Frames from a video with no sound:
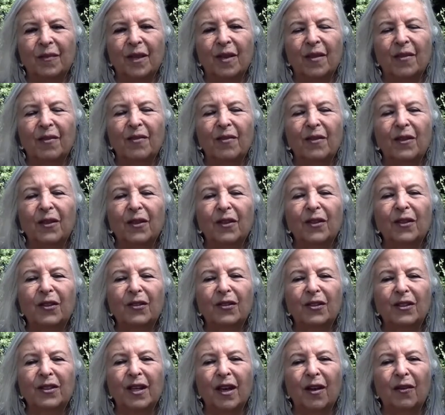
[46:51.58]
Fill
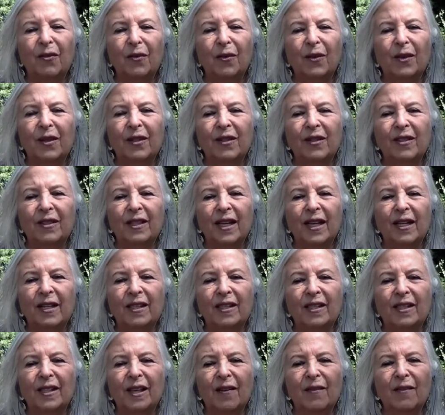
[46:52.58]
yourself with a
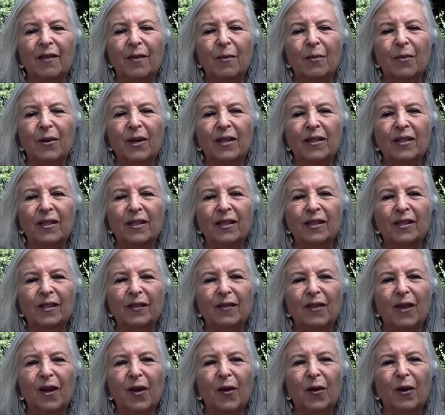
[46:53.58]
sense of the presence of
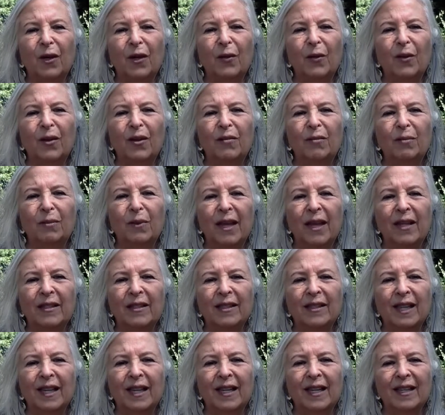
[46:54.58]
the Holy One of
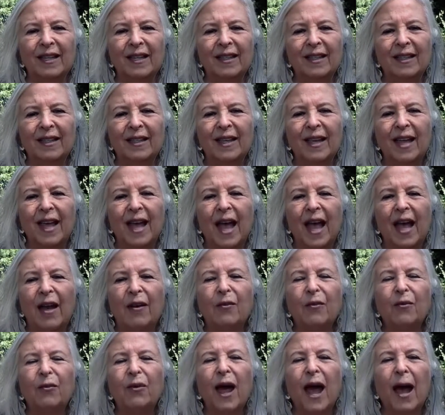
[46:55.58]
Blessing,
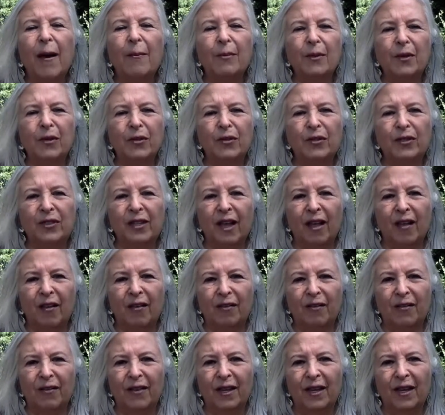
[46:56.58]
and wrap yourself
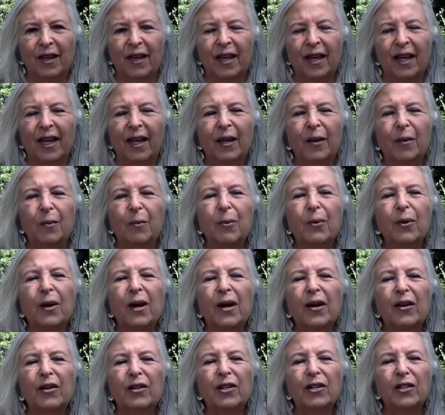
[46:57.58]
in a
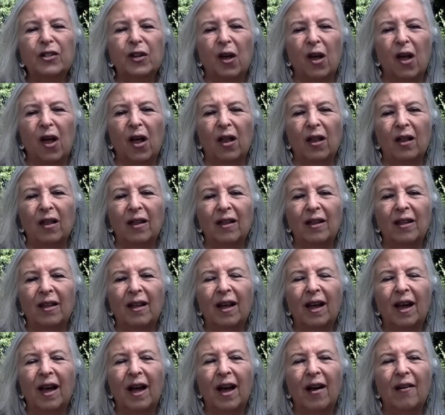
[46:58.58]
prayer shawl
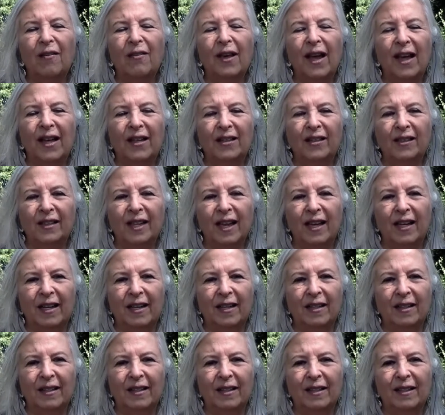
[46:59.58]
of Hesed,
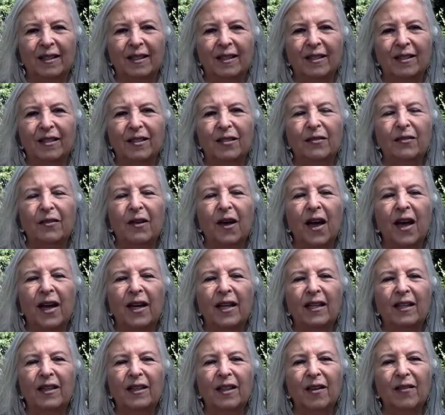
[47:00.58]

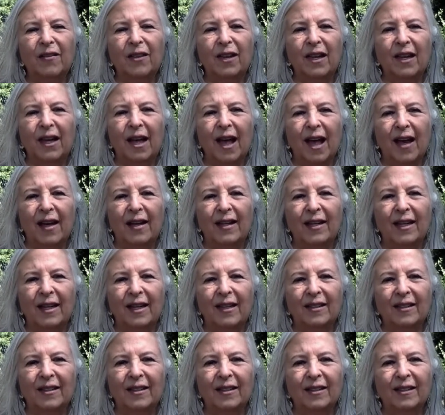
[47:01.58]
divine loving
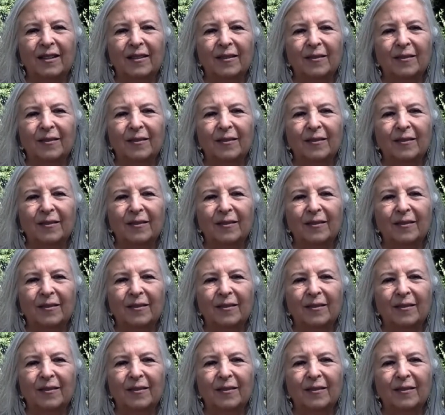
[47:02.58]
kindness.